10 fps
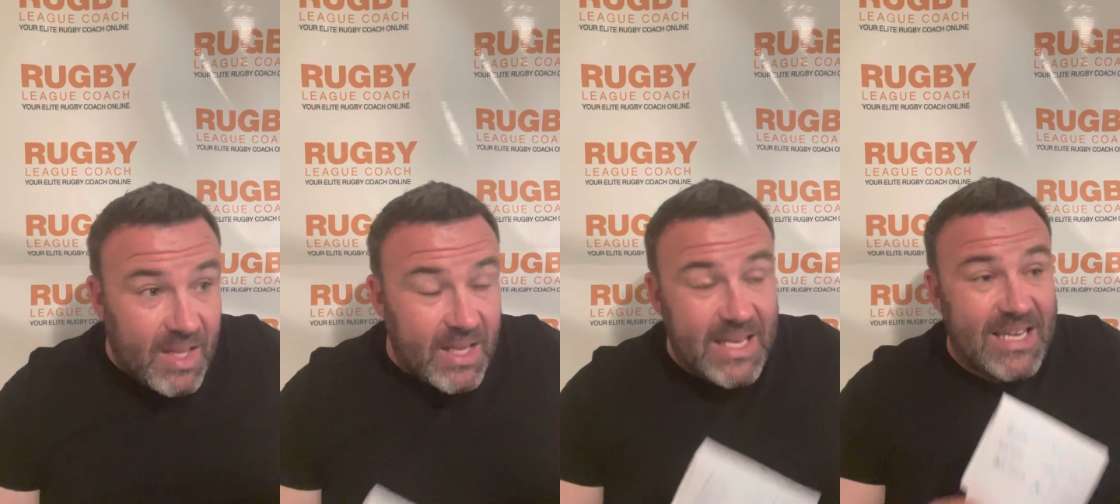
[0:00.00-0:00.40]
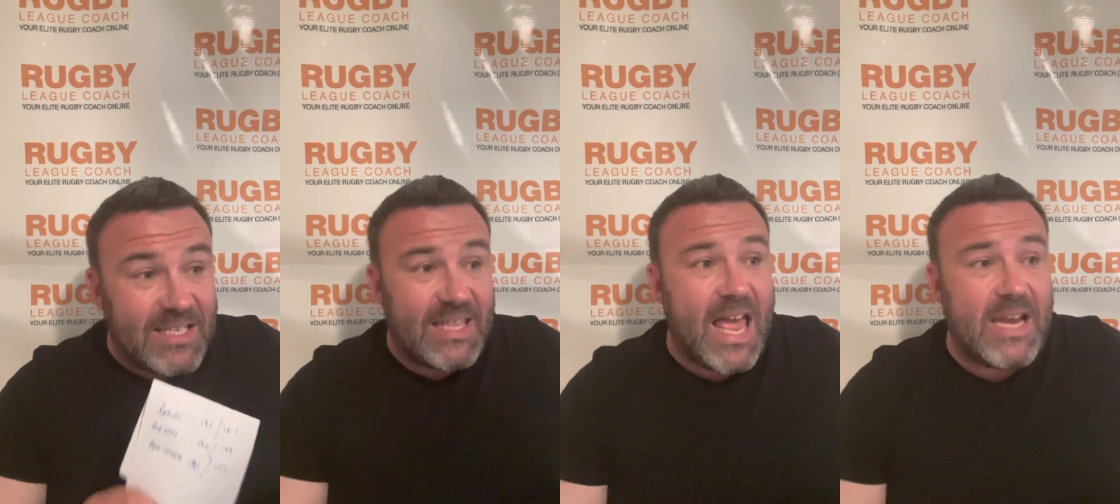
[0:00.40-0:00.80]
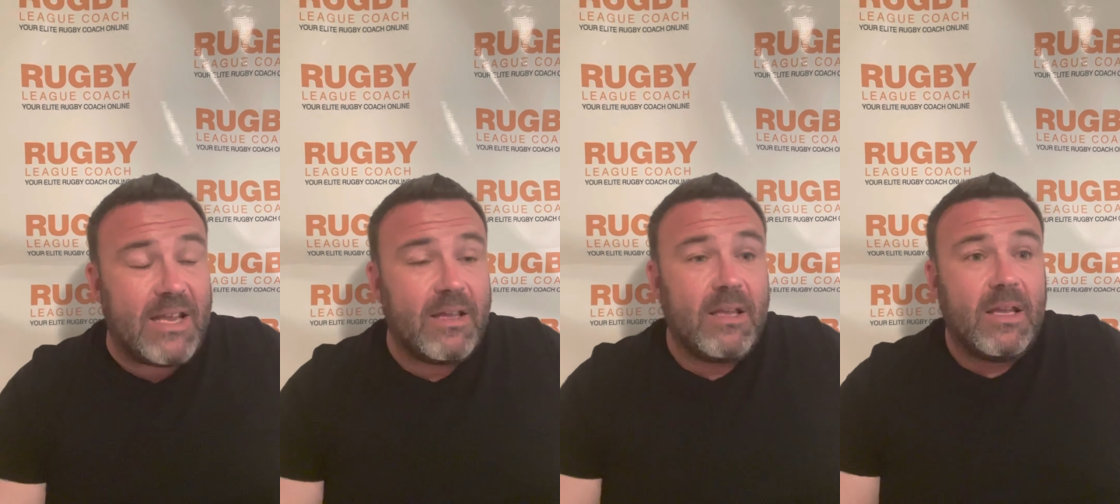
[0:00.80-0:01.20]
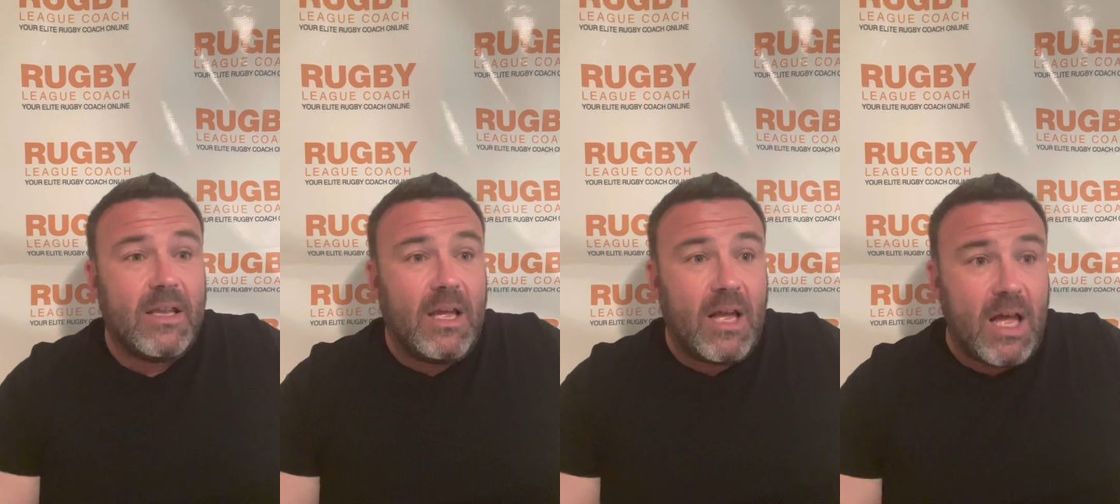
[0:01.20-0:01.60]
He is then
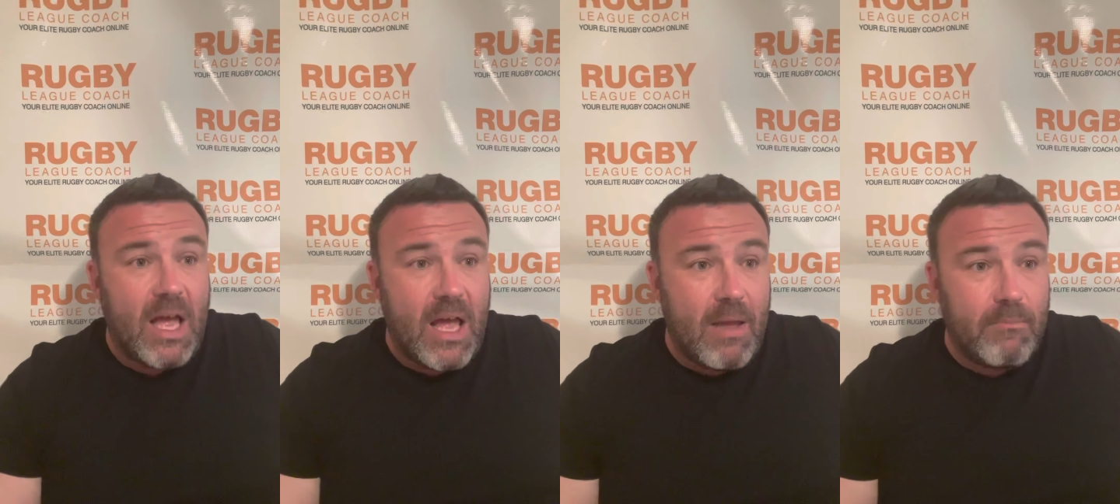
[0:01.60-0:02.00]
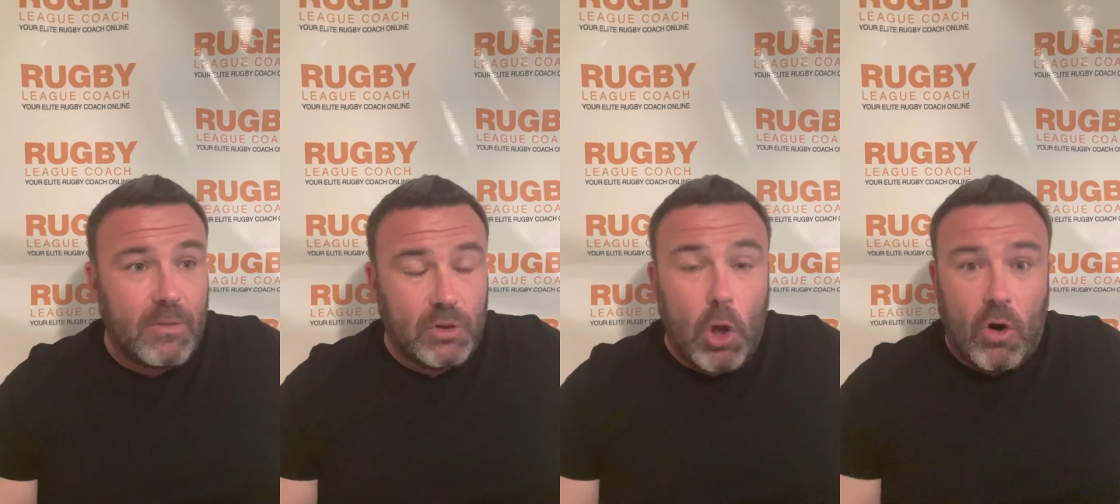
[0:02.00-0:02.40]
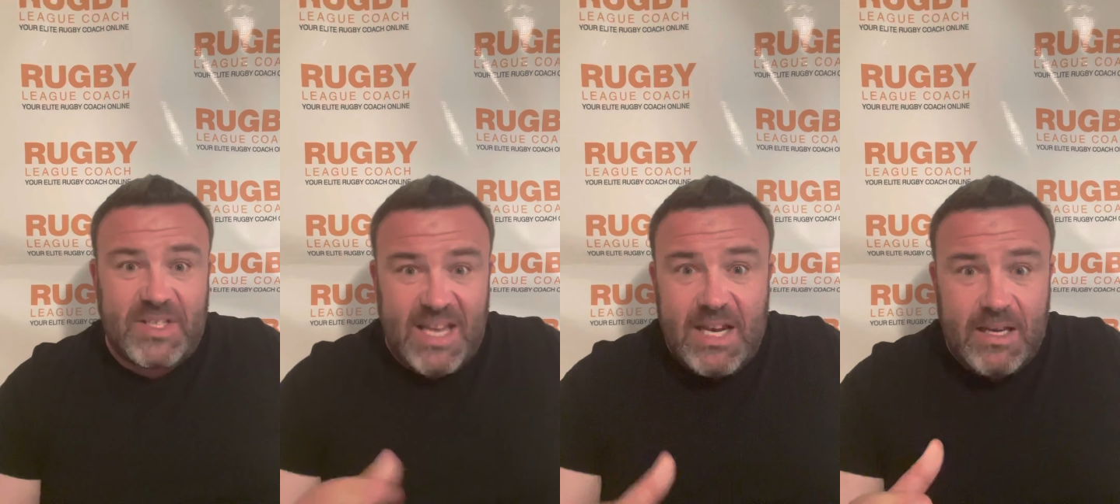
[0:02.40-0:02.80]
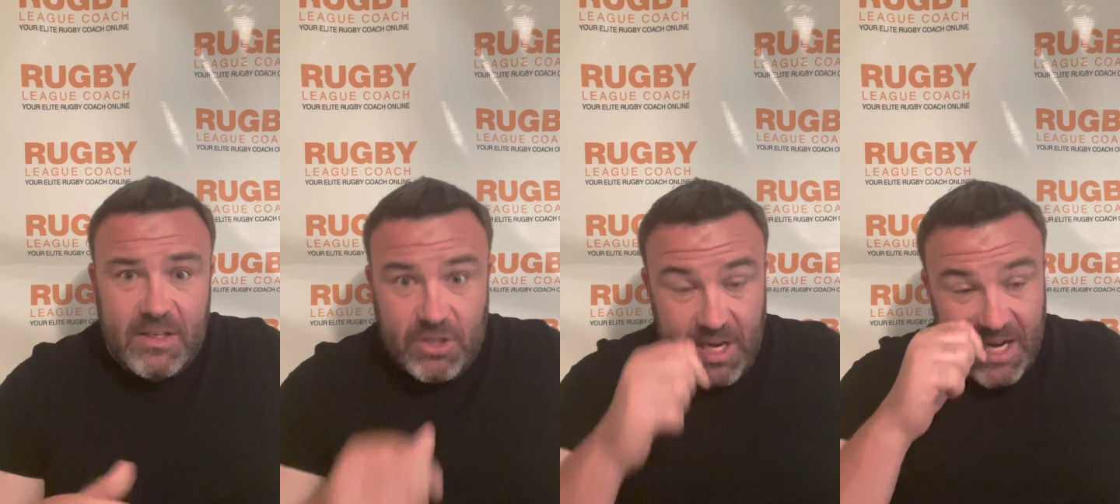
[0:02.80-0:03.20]
locked in
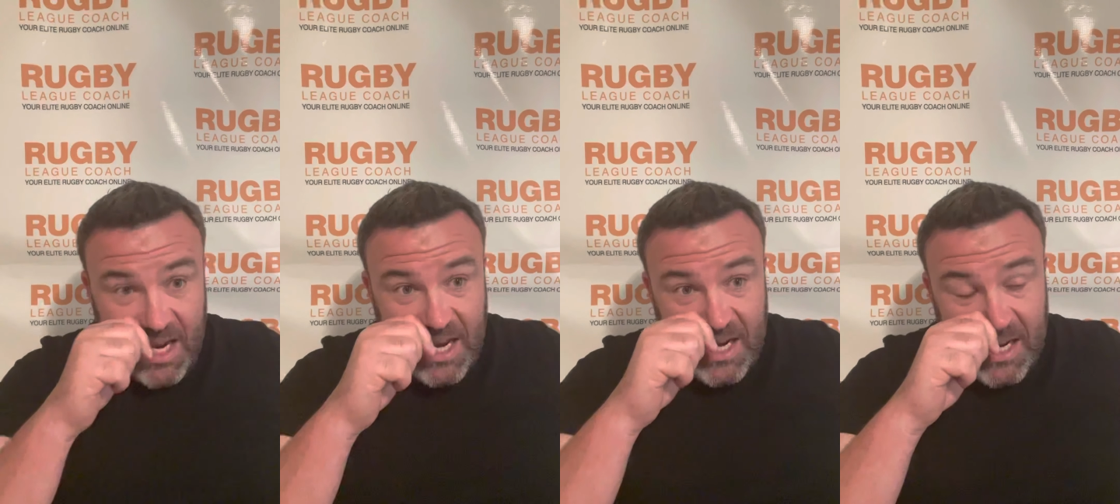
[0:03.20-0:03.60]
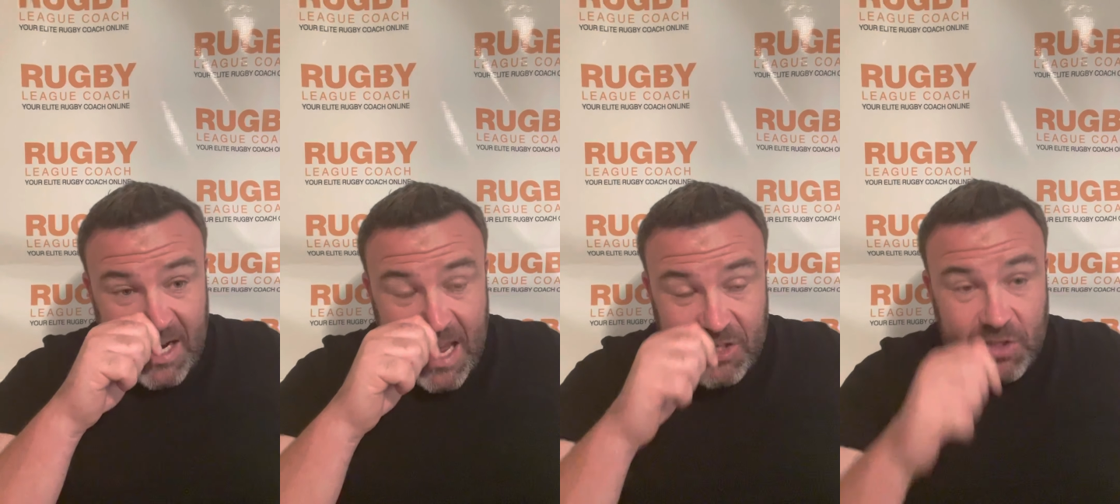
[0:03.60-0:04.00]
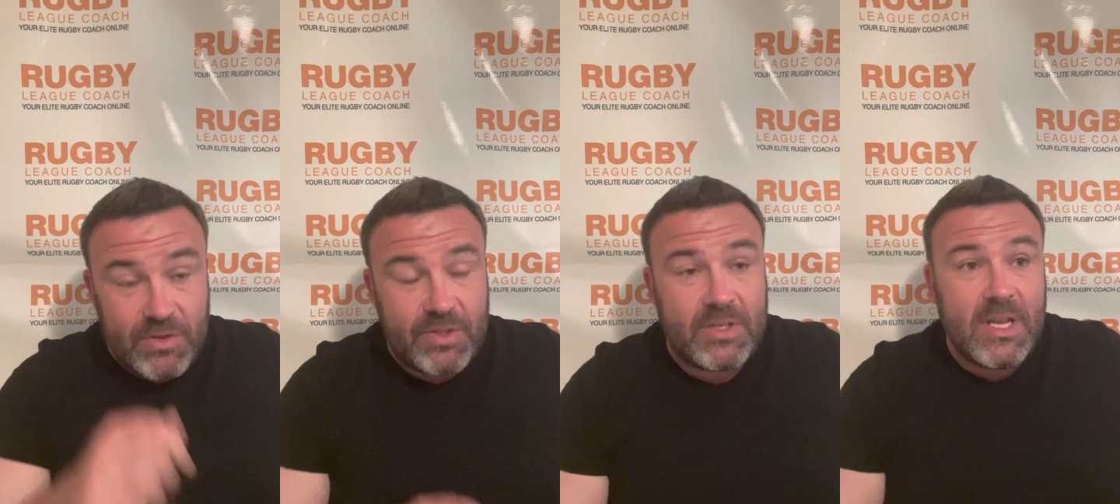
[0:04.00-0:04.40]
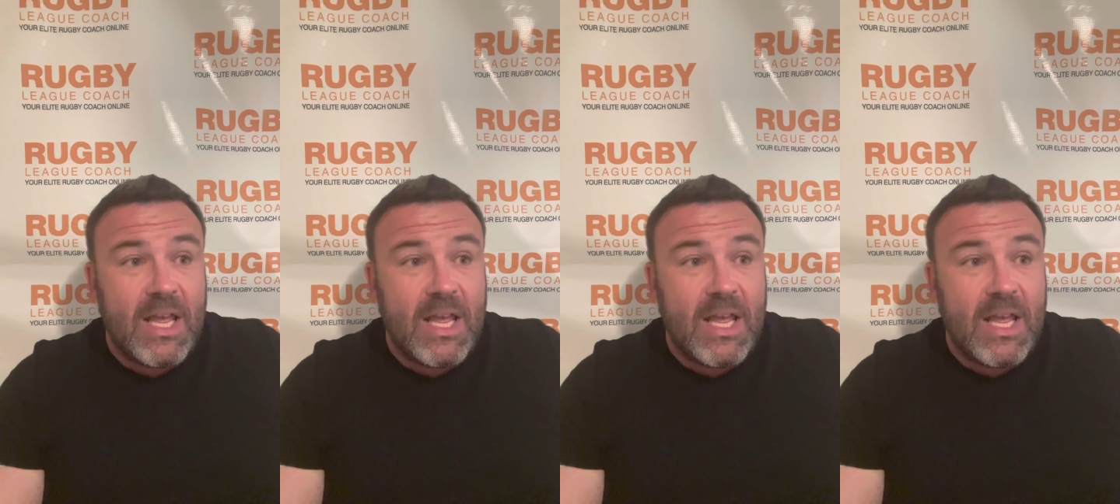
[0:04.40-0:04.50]
essence.